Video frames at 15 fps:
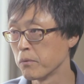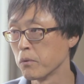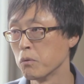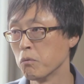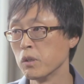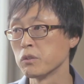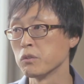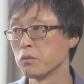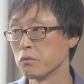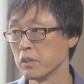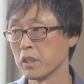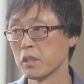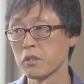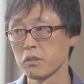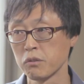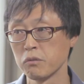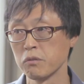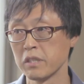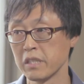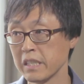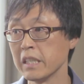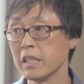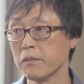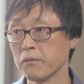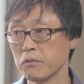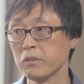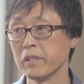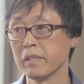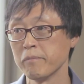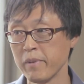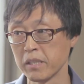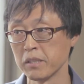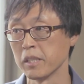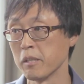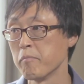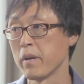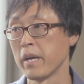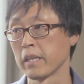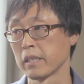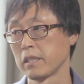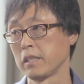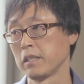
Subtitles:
for 1 to 3 years to see if we made an impact.